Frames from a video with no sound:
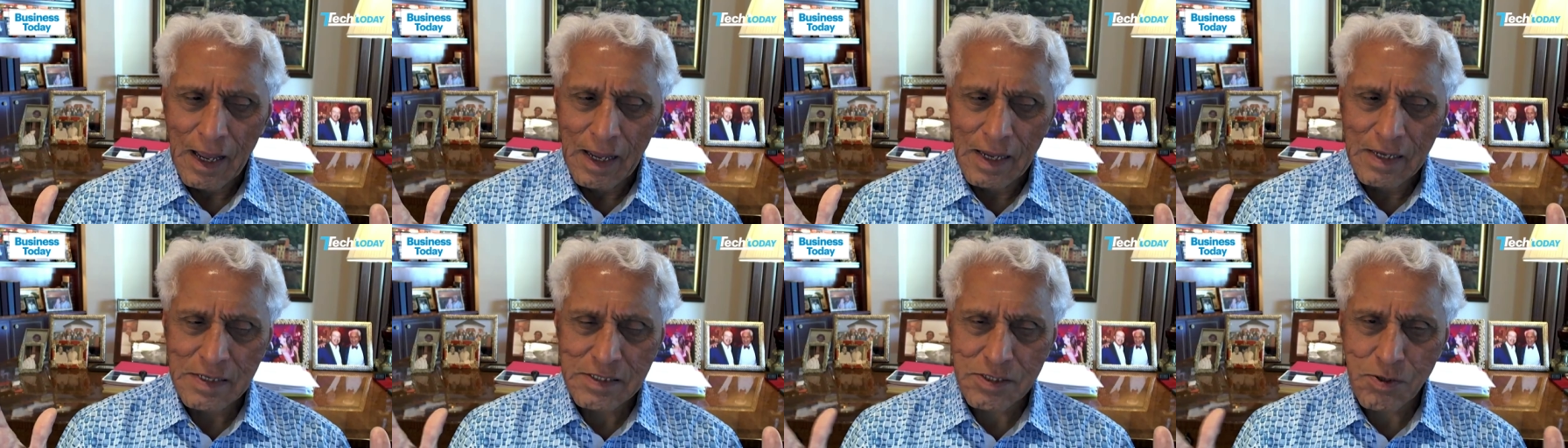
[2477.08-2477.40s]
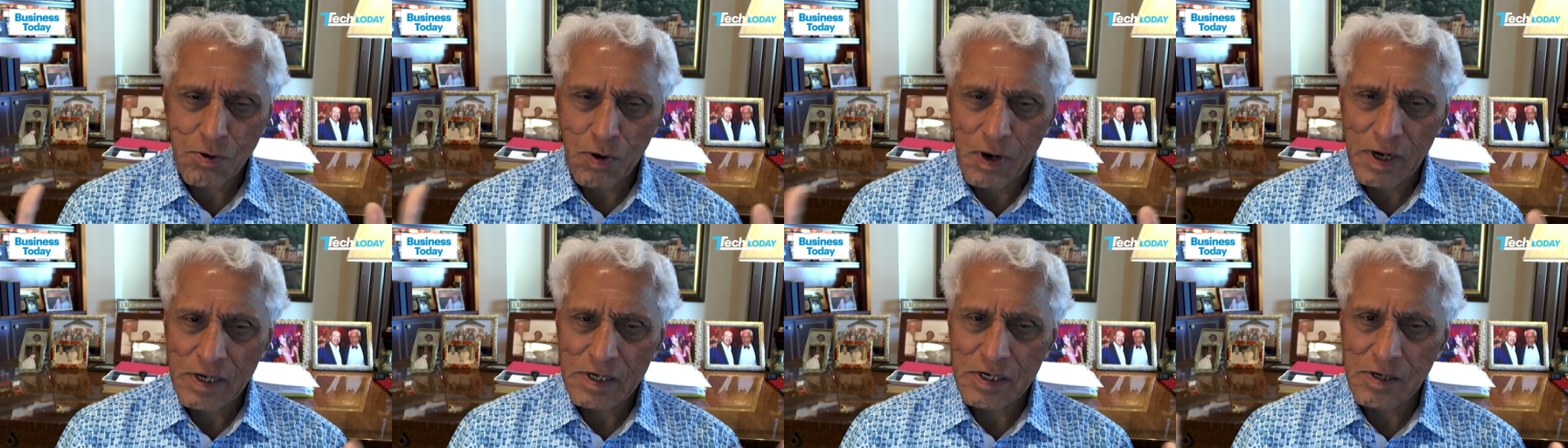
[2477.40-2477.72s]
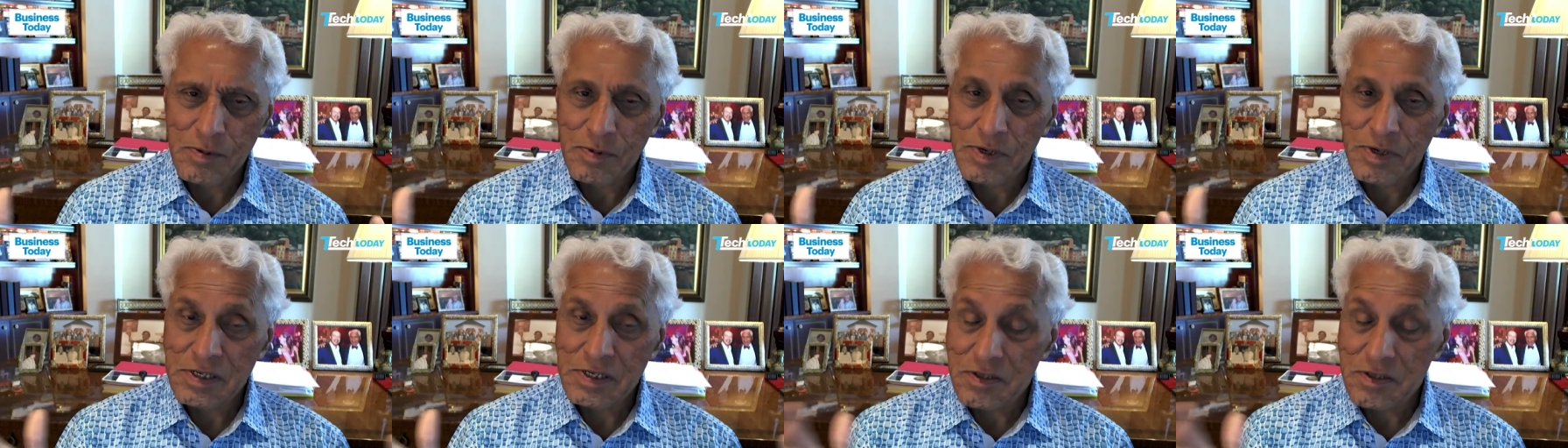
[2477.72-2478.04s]
is going
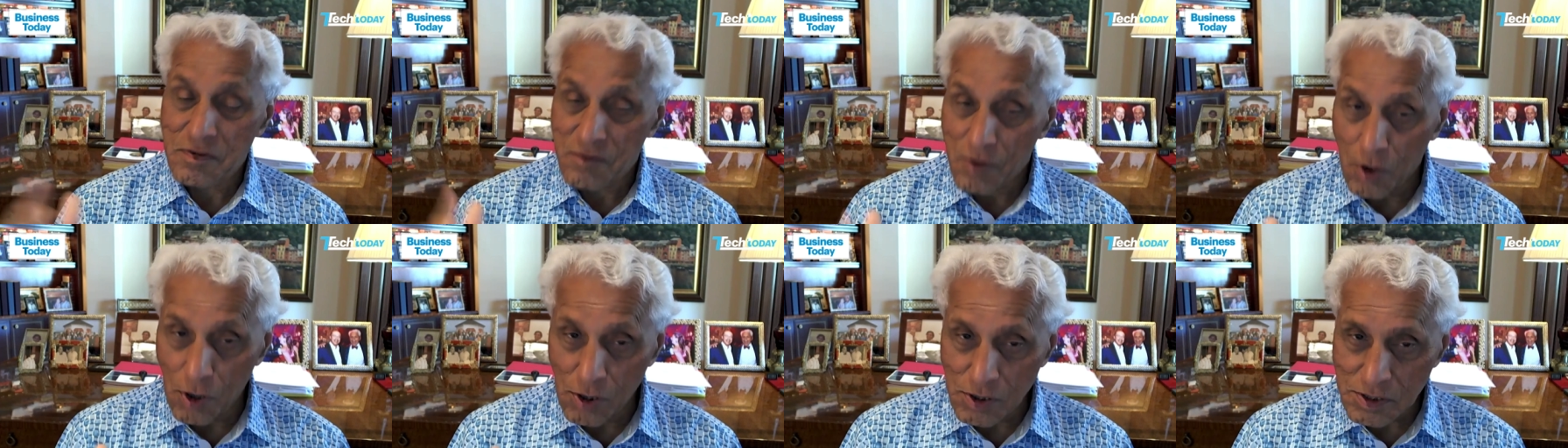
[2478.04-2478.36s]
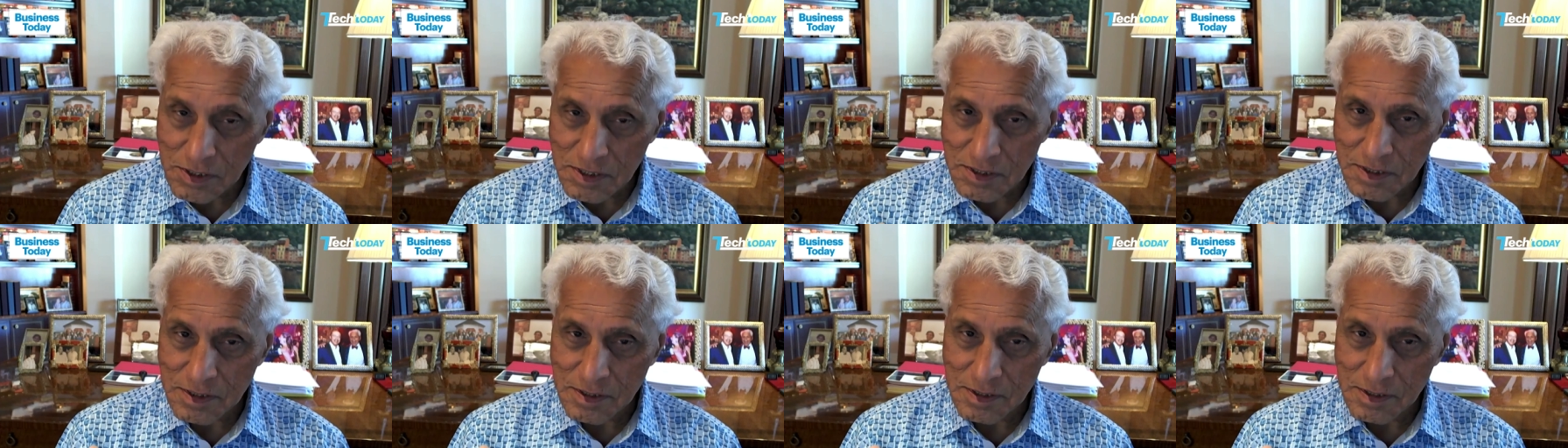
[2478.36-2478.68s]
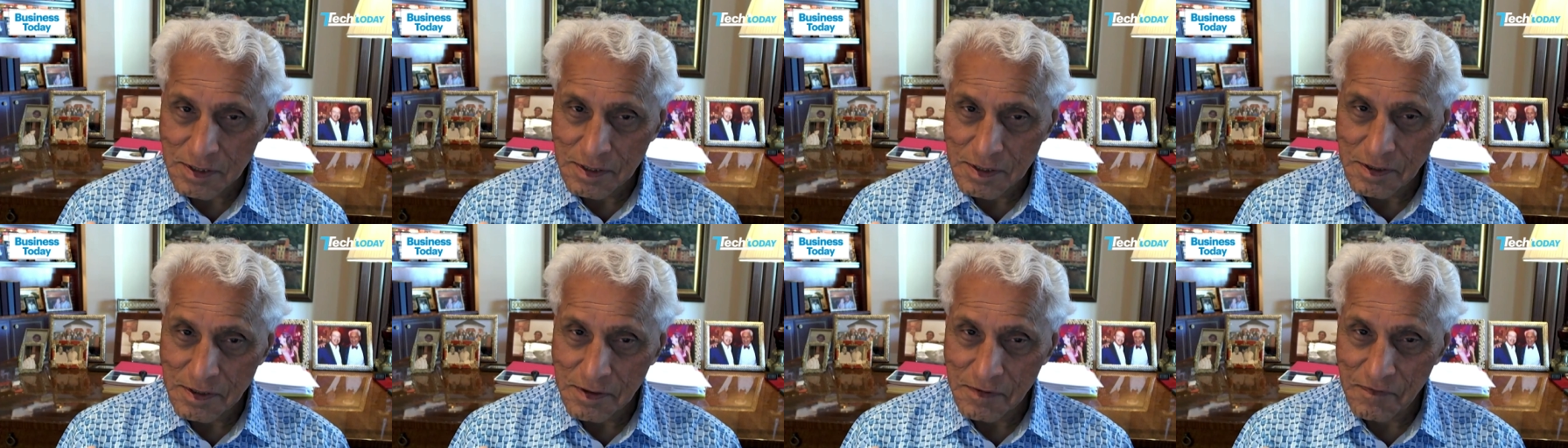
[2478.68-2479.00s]
to be divorced
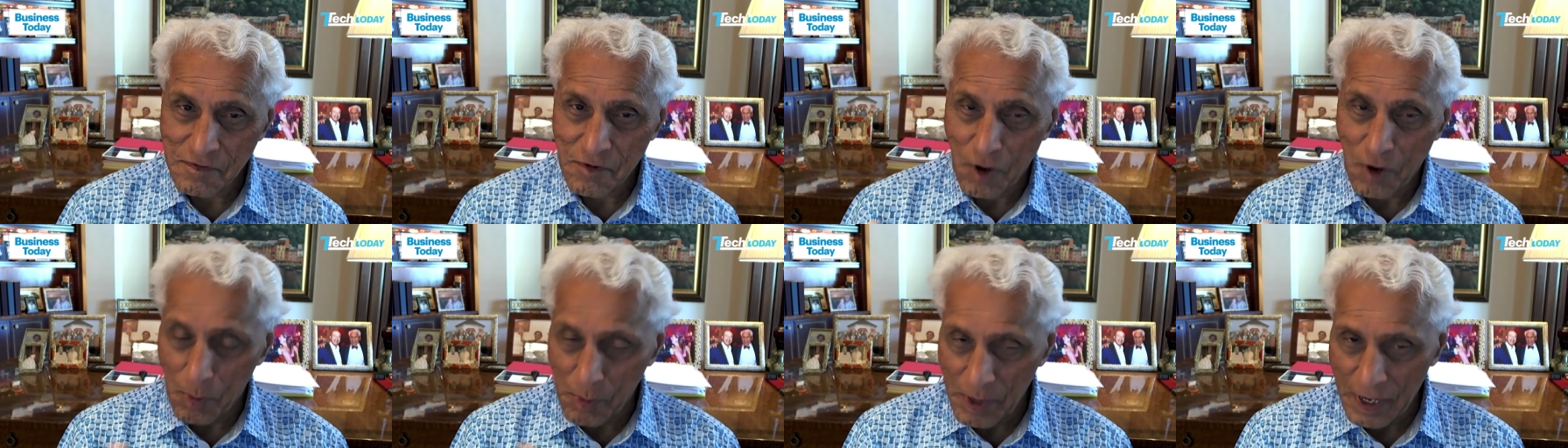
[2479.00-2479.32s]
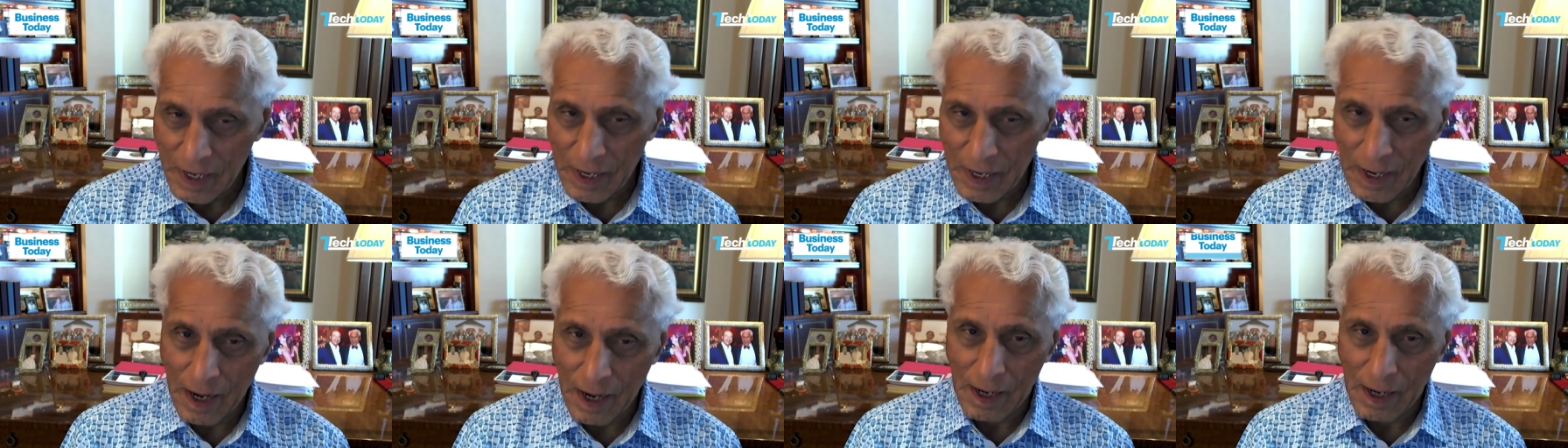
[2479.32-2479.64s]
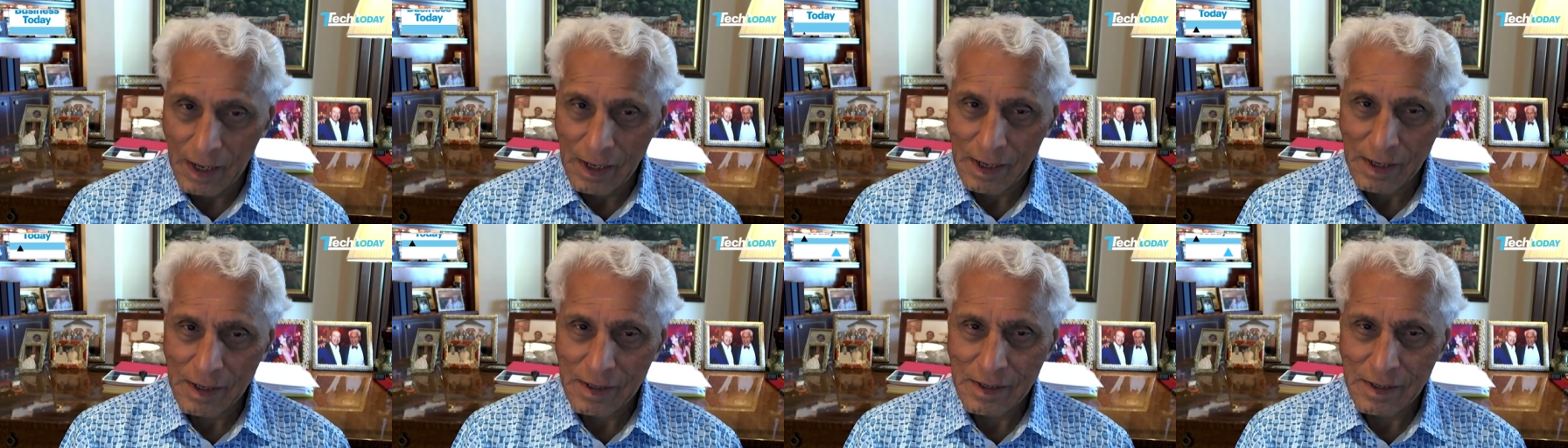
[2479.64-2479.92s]
from AI.